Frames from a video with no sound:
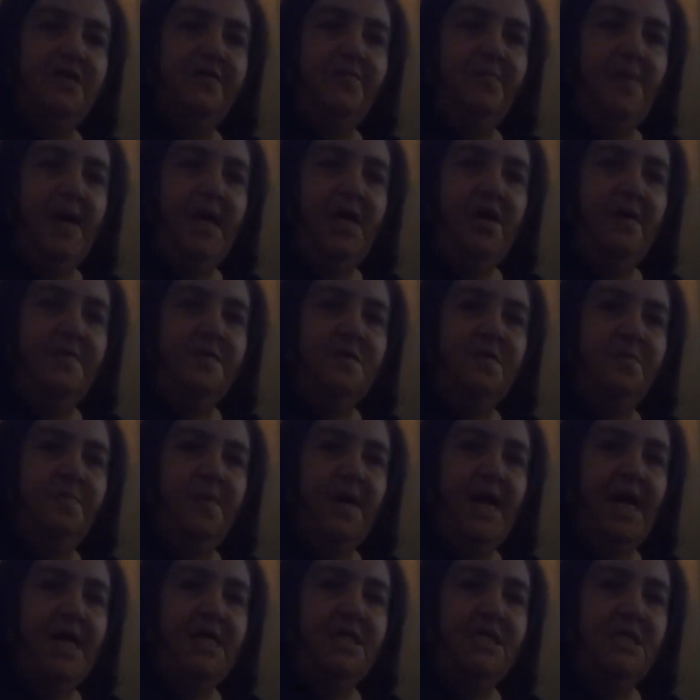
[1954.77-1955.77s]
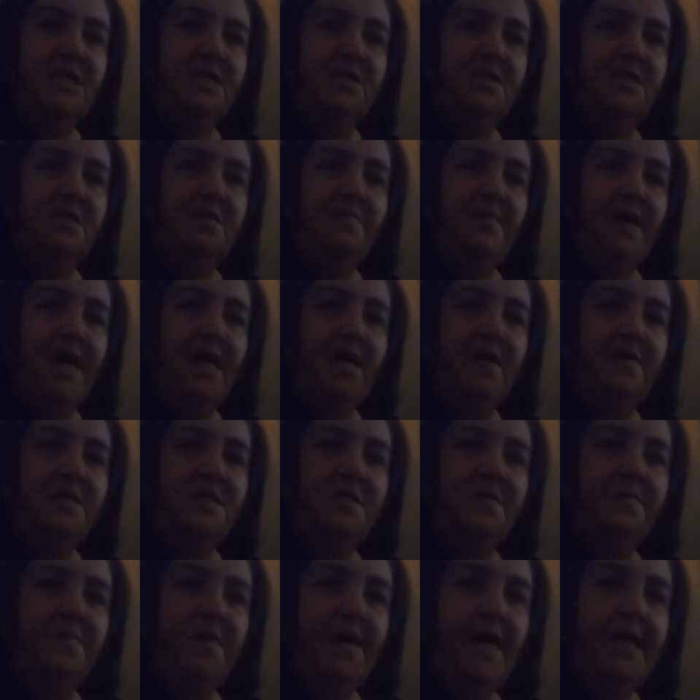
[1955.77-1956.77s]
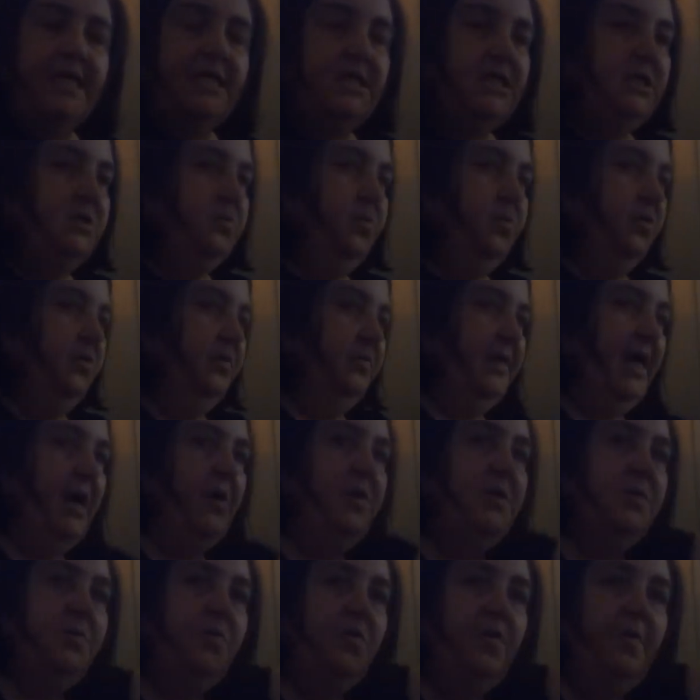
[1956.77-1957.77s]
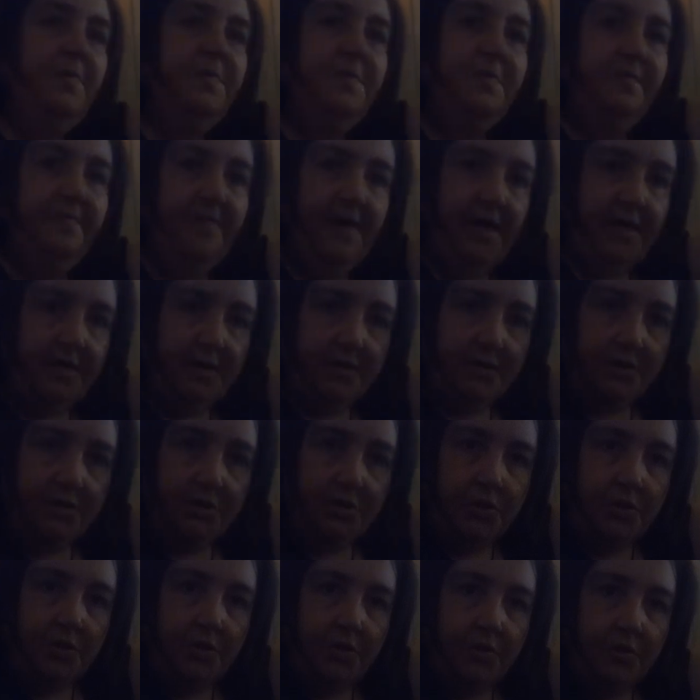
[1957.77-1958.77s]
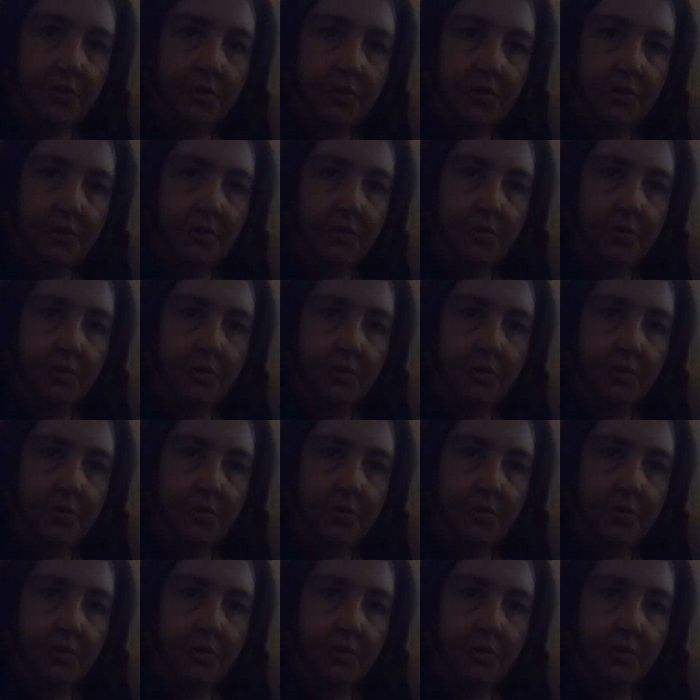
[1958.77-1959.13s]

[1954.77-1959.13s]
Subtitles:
You've made observations. Who made observations? Well, those were observations too.